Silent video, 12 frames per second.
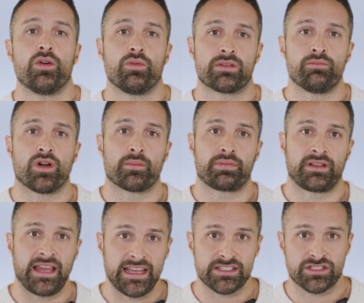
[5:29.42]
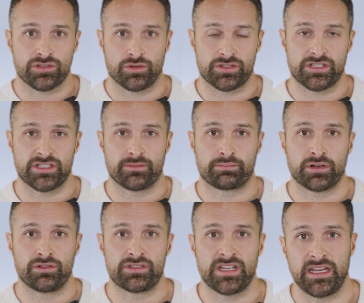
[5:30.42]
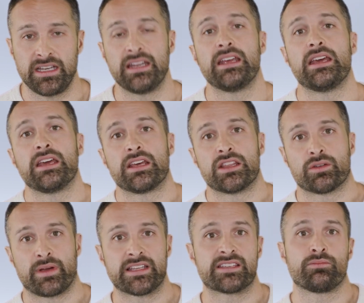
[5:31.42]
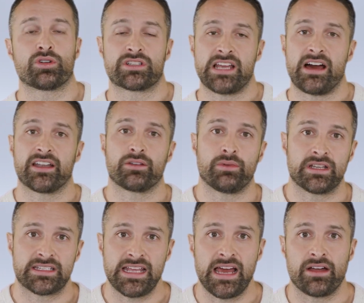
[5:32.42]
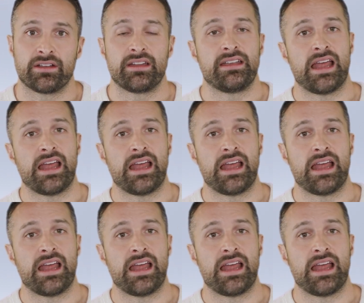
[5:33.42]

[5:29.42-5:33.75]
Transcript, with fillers: with more plant sources of protein, the rates of mortality went down.